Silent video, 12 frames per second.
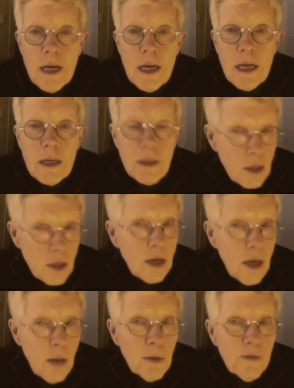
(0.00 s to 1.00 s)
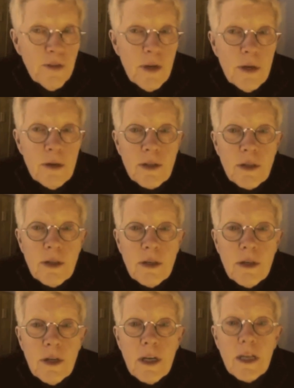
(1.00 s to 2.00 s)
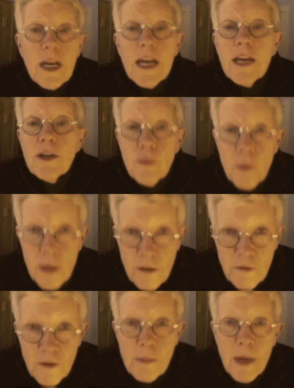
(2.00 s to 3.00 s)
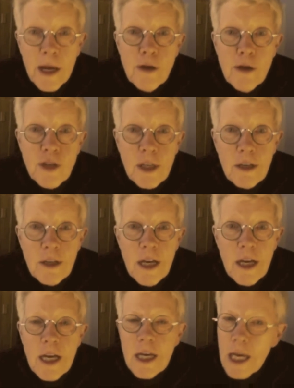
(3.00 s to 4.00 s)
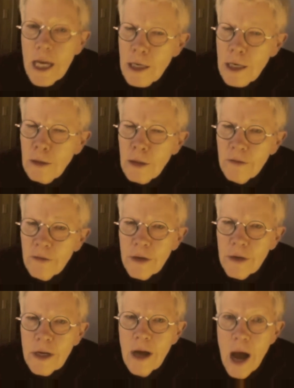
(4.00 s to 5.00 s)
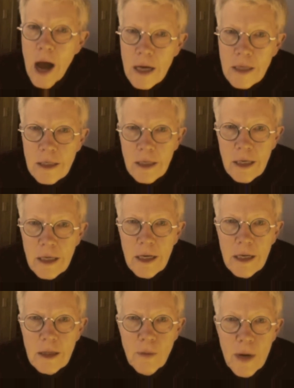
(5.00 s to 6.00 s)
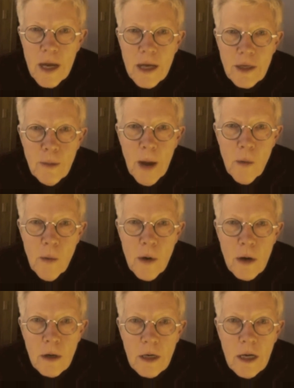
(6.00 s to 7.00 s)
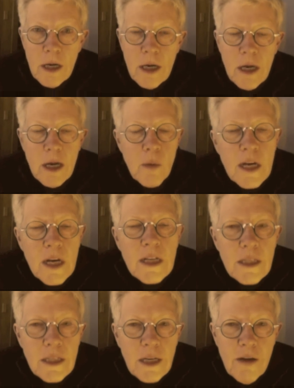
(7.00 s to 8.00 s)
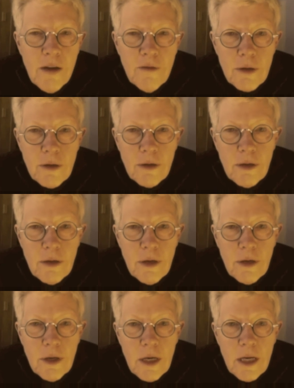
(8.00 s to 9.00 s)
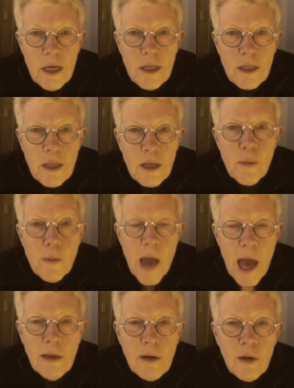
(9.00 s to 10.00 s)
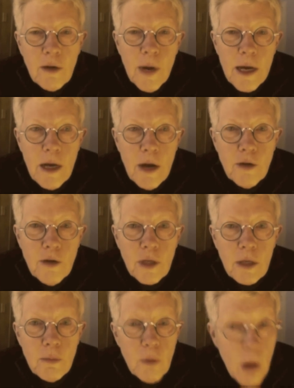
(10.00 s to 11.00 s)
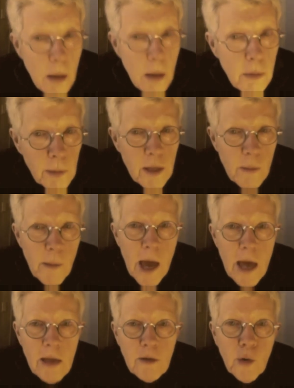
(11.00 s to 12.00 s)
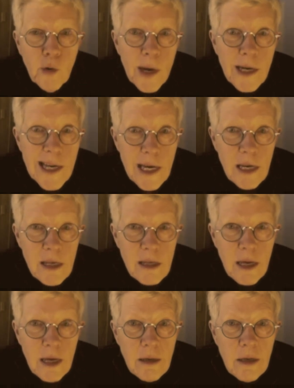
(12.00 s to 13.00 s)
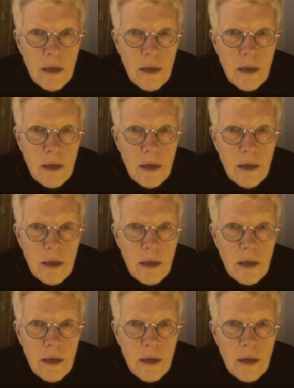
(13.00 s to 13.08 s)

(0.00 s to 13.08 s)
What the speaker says: And it took a couple of years. And I had to reinvent my coaching. And I had to look very honestly at the way I do my work. Mm-hmm. And what I've discovered is that the path to great coaching, probably the path to great anything,